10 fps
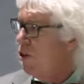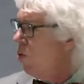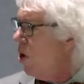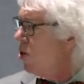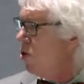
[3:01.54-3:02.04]
the
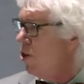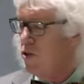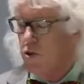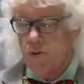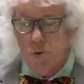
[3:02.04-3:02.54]

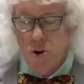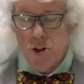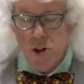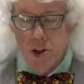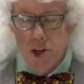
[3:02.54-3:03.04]
residents of
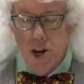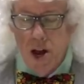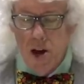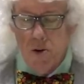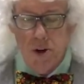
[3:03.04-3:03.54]
Richland
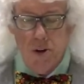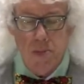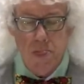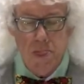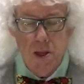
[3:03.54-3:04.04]
County,
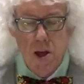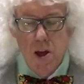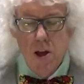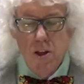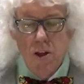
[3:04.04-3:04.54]

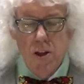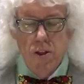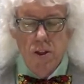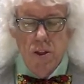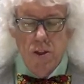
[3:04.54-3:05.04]

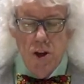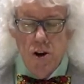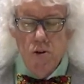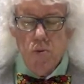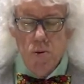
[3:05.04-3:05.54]
that
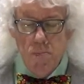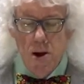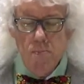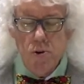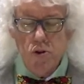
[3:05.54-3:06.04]
it
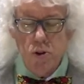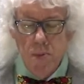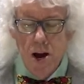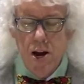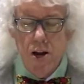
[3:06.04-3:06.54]
remembers a
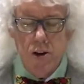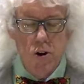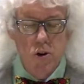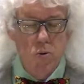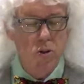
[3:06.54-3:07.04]
man
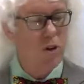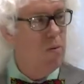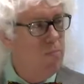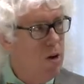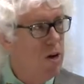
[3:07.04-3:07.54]
who was
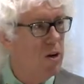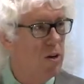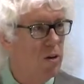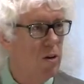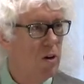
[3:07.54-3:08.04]

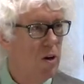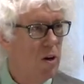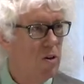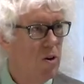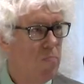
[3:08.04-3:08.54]
committed
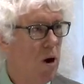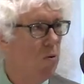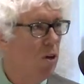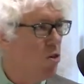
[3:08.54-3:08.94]
to public